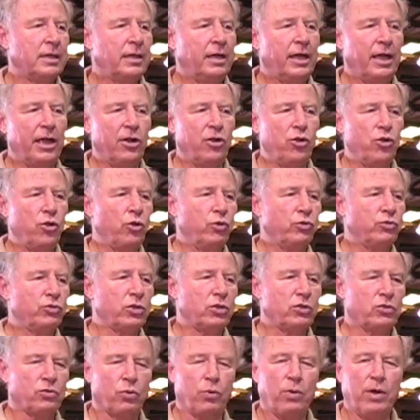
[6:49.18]
and
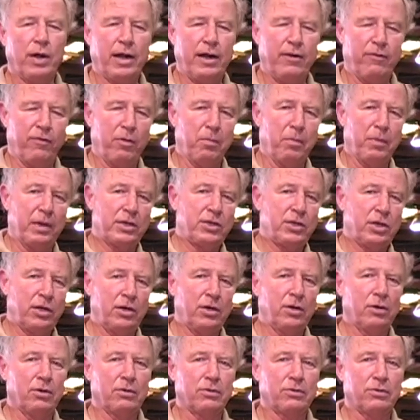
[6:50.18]
uses whatever
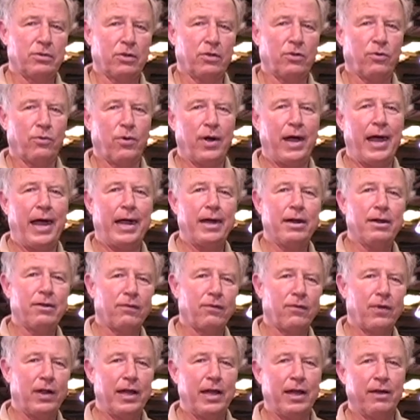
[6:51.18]
material to the right or
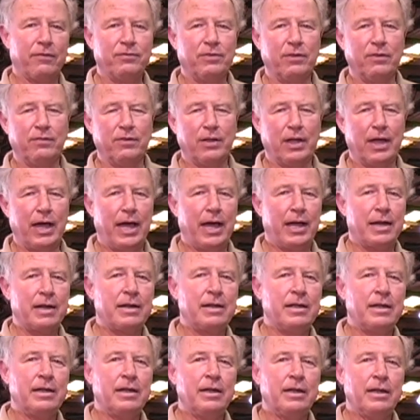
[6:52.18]
left of that
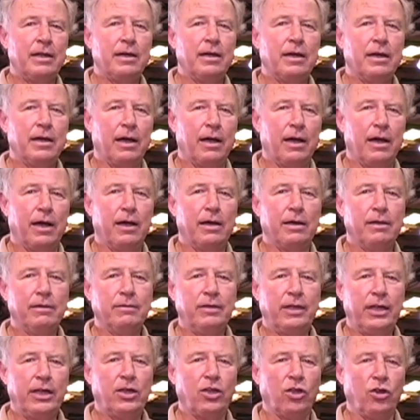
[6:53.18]

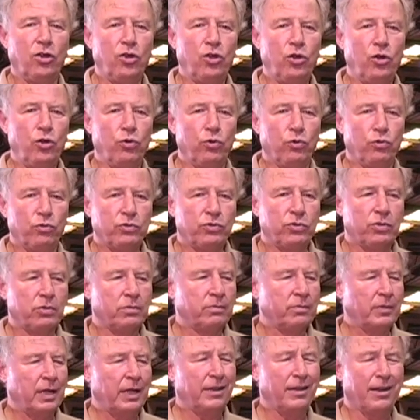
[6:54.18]
he can use.
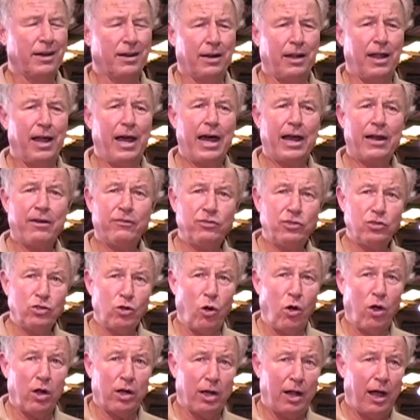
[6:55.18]
And there are a lot of
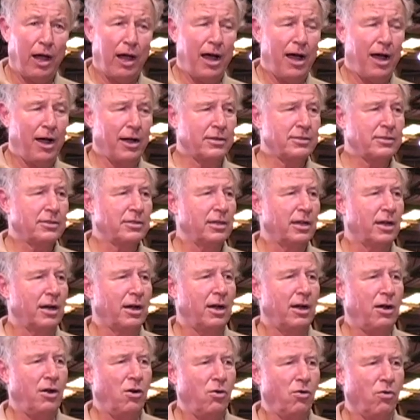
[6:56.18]
short logs in
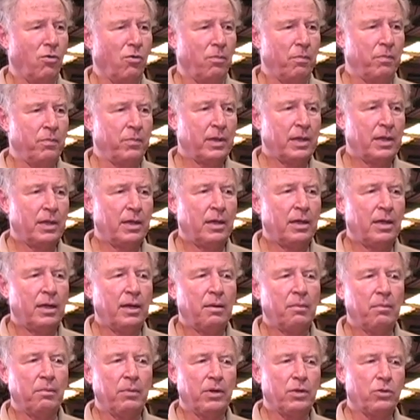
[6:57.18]
a home.
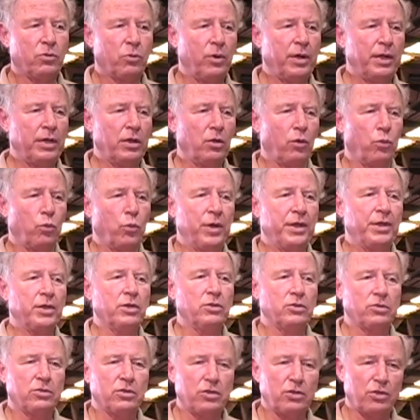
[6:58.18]
Between the
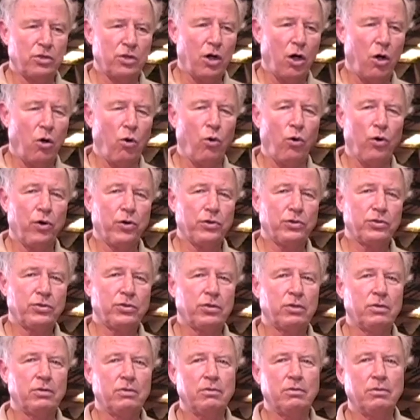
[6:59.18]
windows and
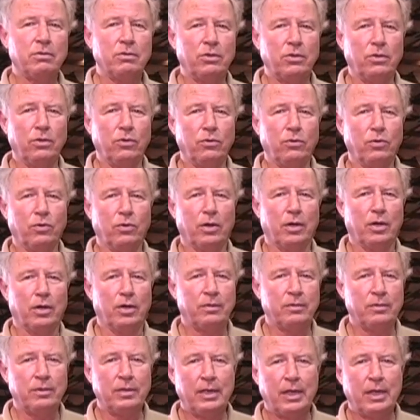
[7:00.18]
doors, you